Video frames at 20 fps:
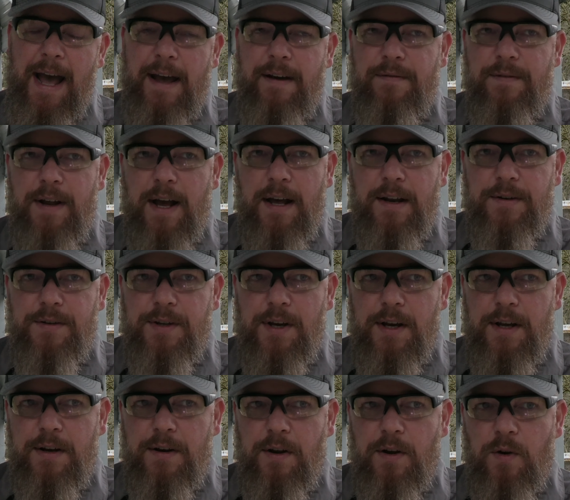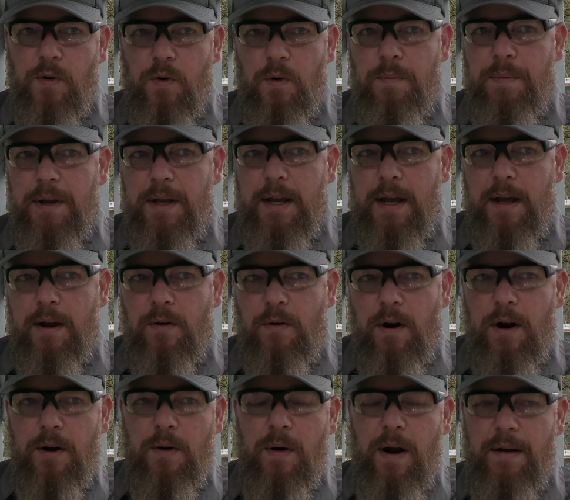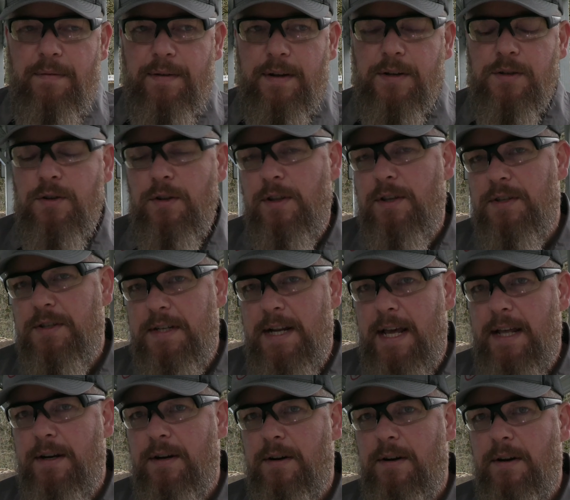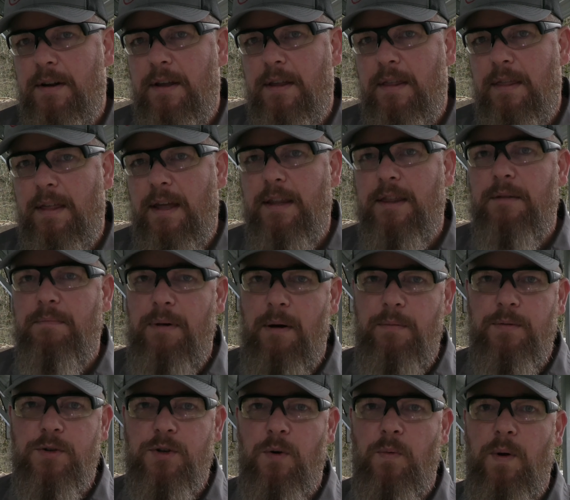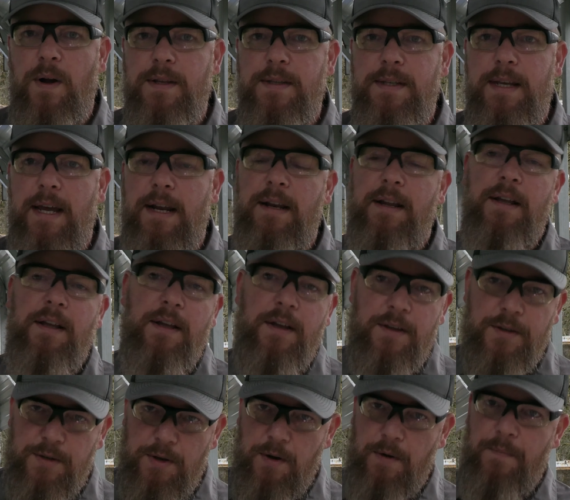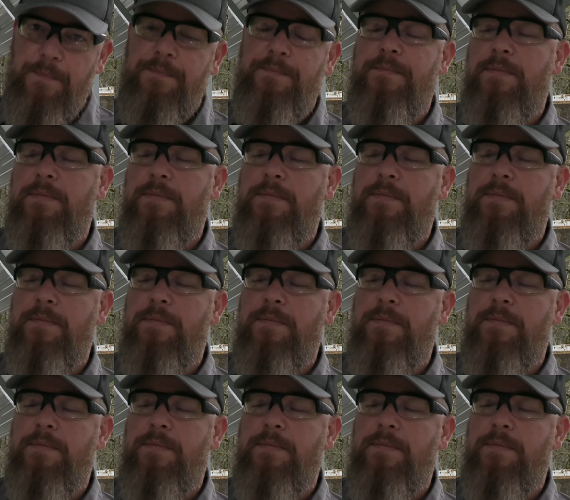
I have not done grouping and chronographing to the standard that the publisher wants yet. So